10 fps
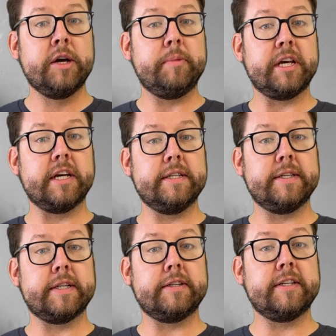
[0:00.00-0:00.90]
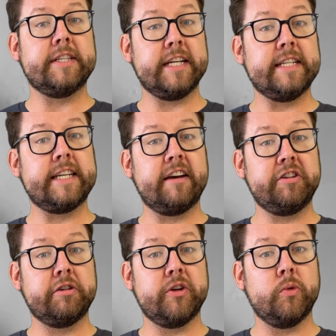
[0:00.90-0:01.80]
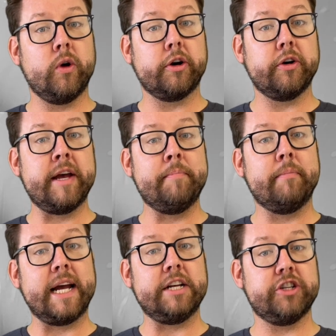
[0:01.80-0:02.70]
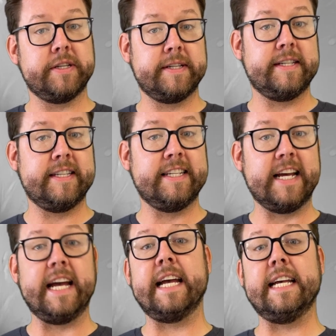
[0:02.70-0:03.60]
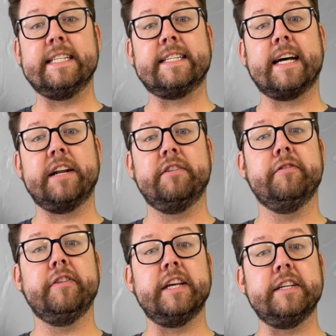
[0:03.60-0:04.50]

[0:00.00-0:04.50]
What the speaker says: because since it is heavier than water, it might just stay inside of the